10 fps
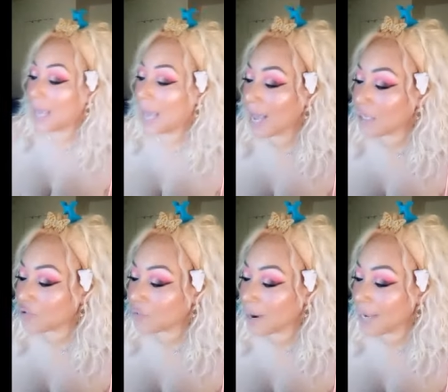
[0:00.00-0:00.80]

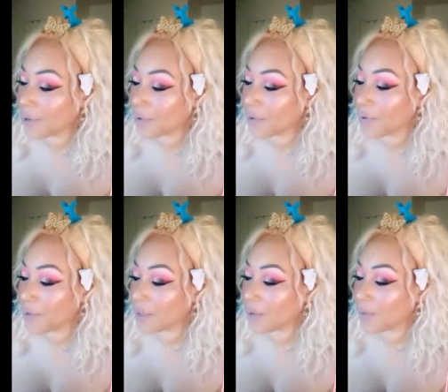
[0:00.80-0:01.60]

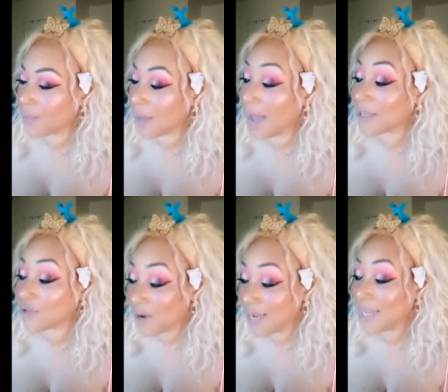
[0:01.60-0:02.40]
Hydrator,
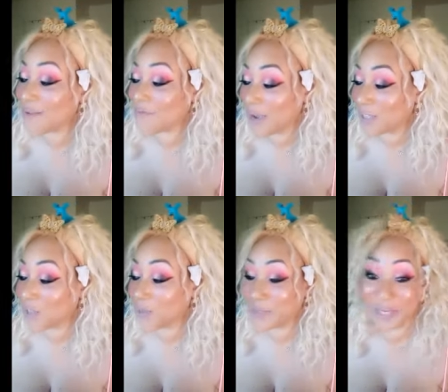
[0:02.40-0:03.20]
hydrating
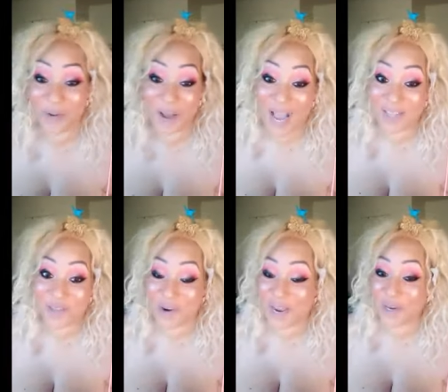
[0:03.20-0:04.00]
facial gel
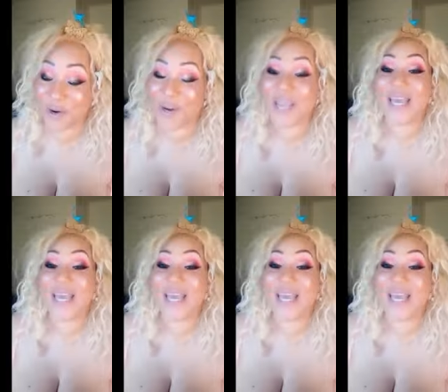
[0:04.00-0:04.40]
hydrator